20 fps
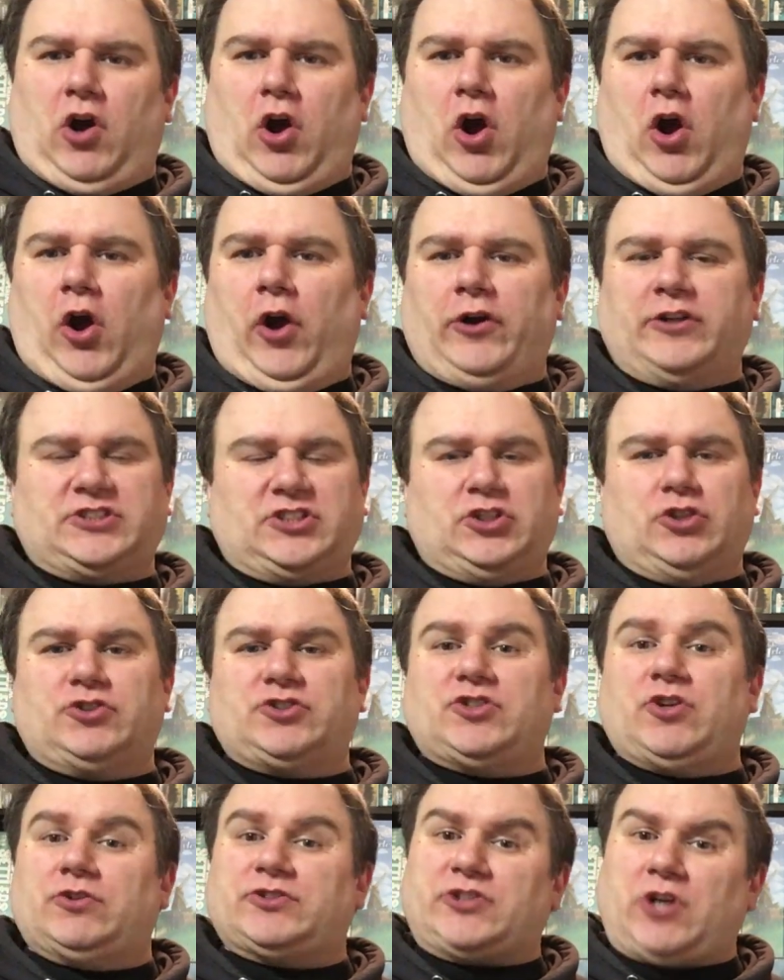cards and
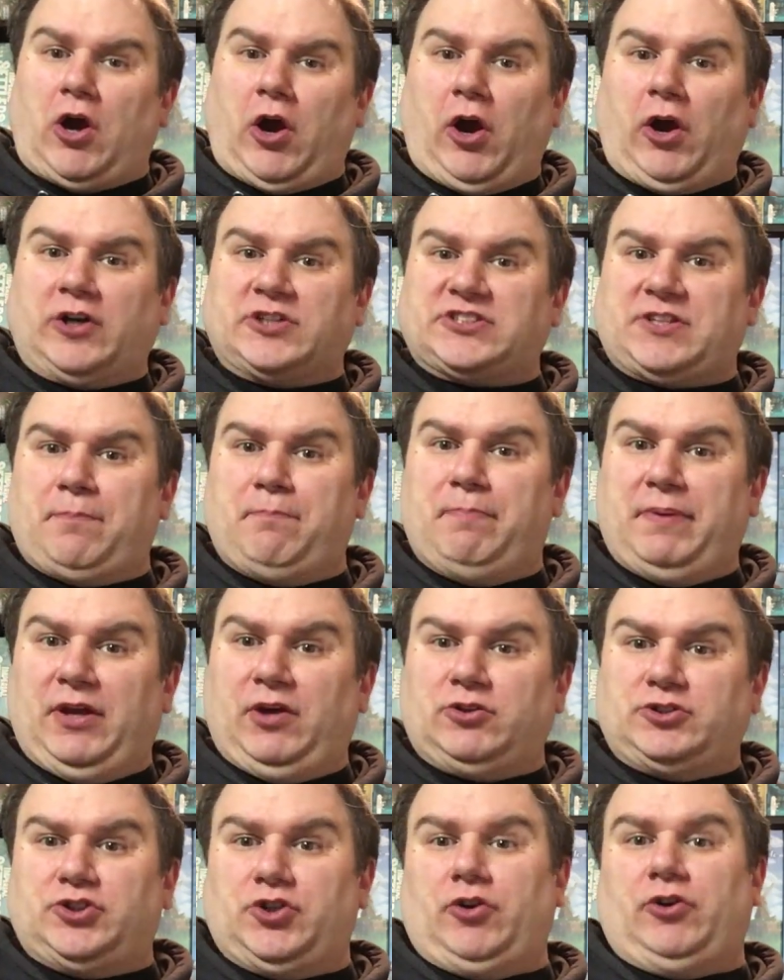using those cards to
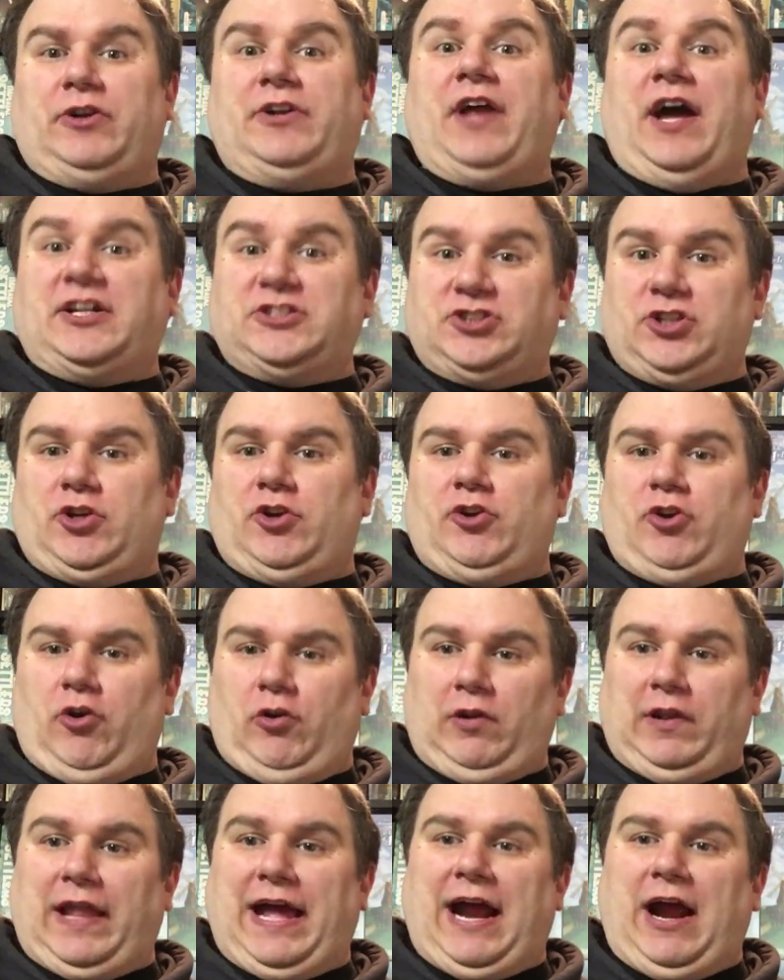build your dungeon or
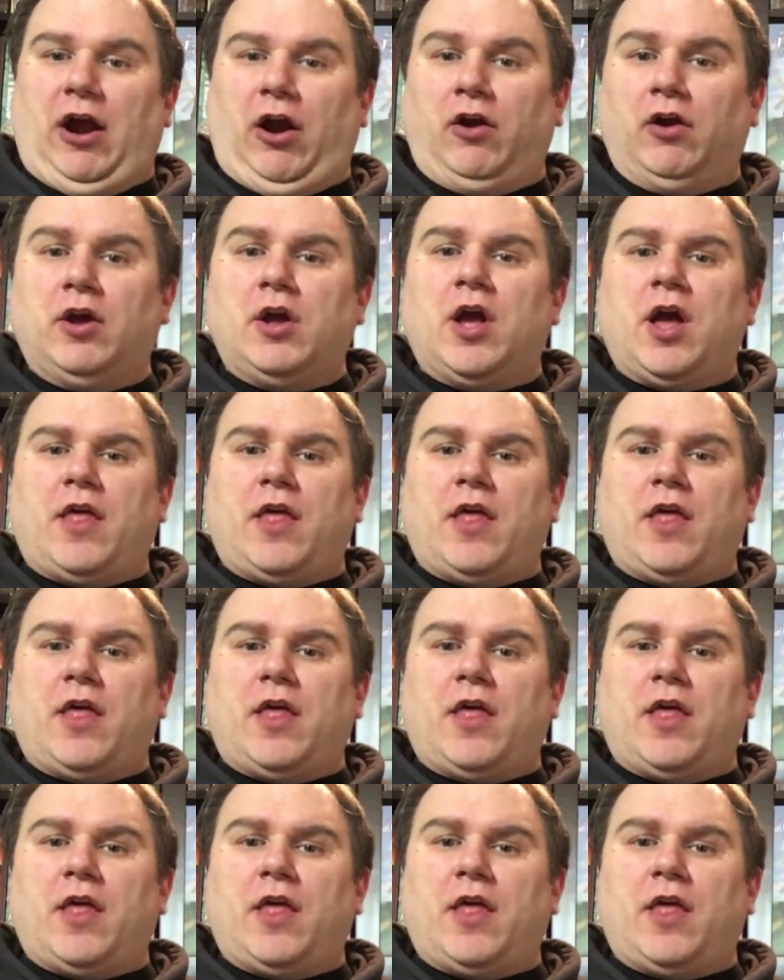your lair